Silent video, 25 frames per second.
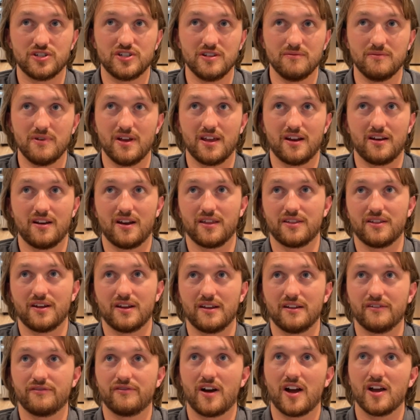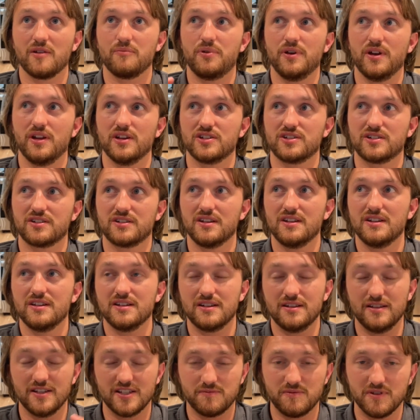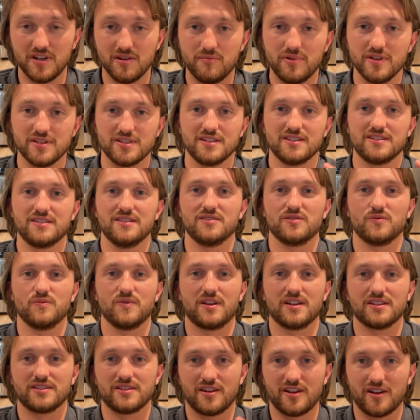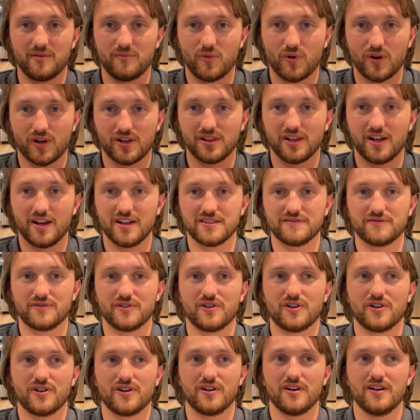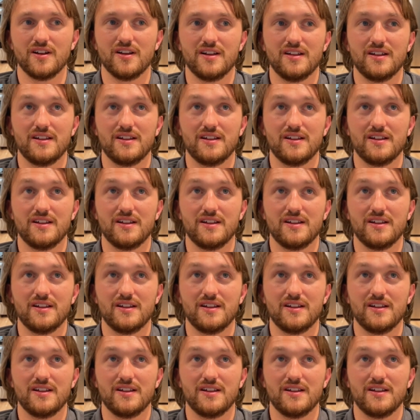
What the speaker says: she made, and I thought, if I pitched to this many businesses and we could sign on more clients for her,